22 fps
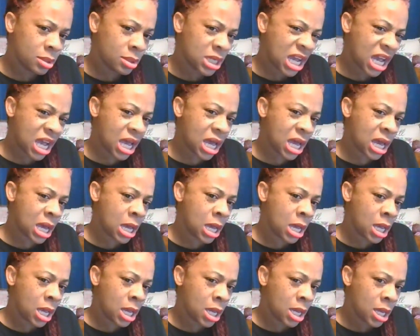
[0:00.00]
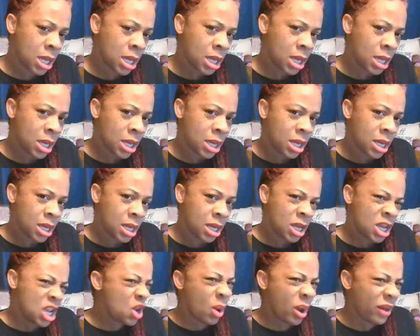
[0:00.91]
Kai,
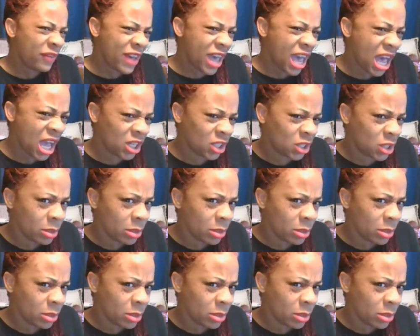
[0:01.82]
you ever asked